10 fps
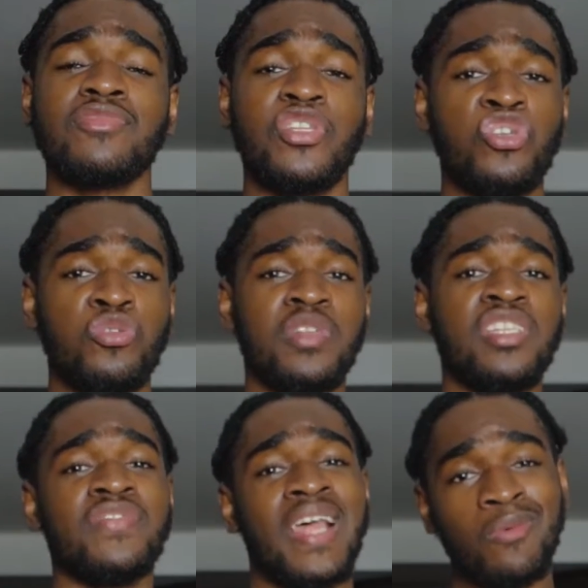you don't
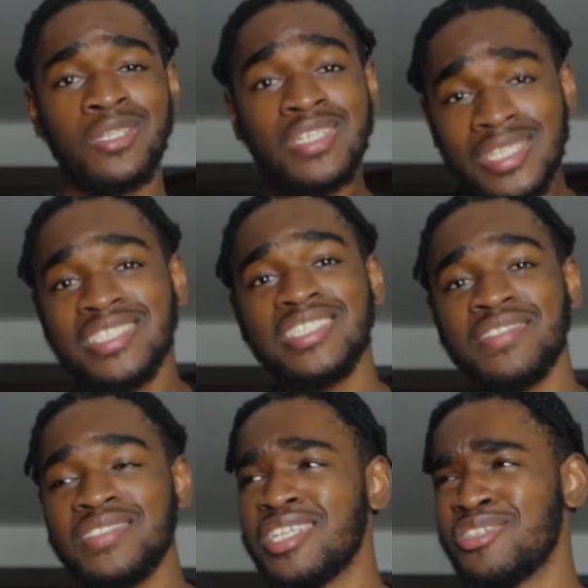believe that we're
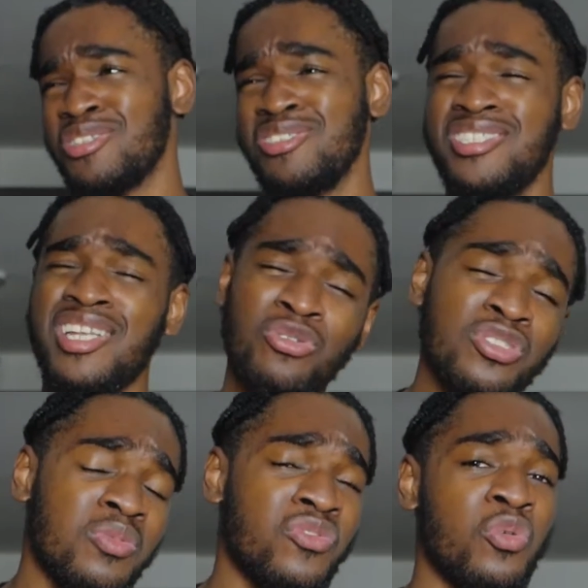slaves to sexual urges, I know
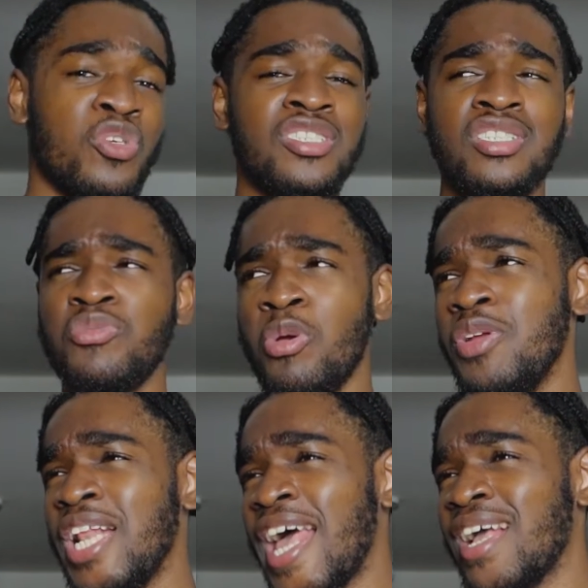some of you watching this
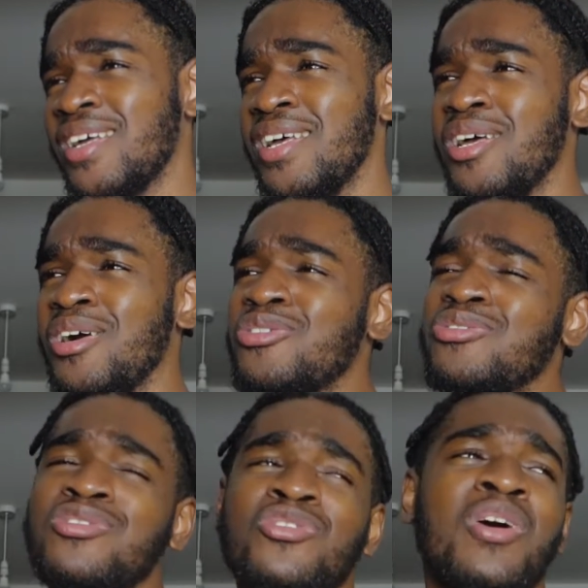probably like, oh
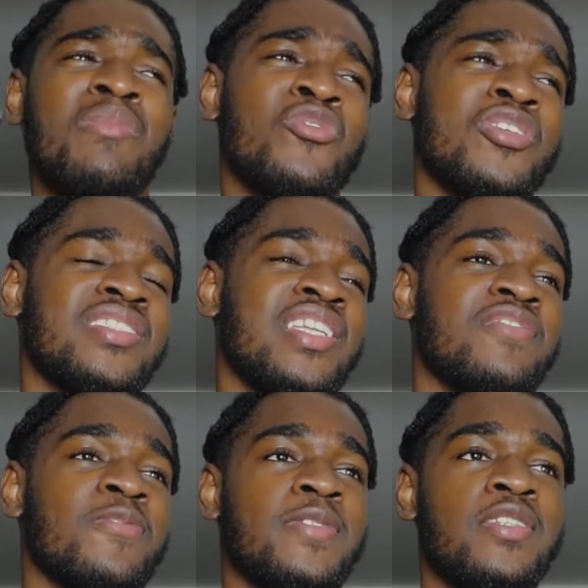no, I'm not a slave
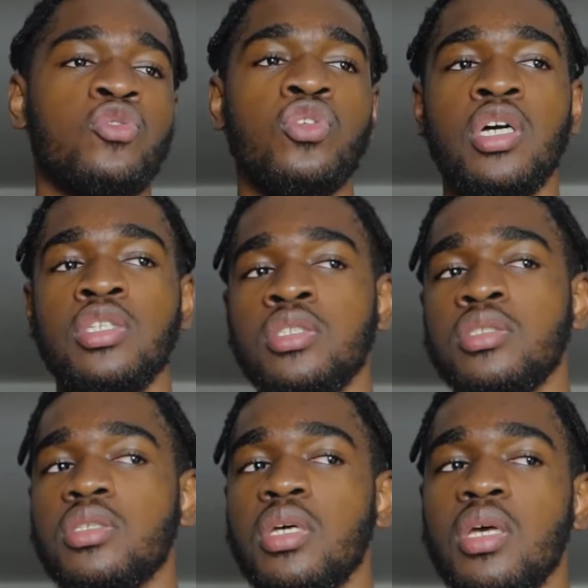to my sexual urges.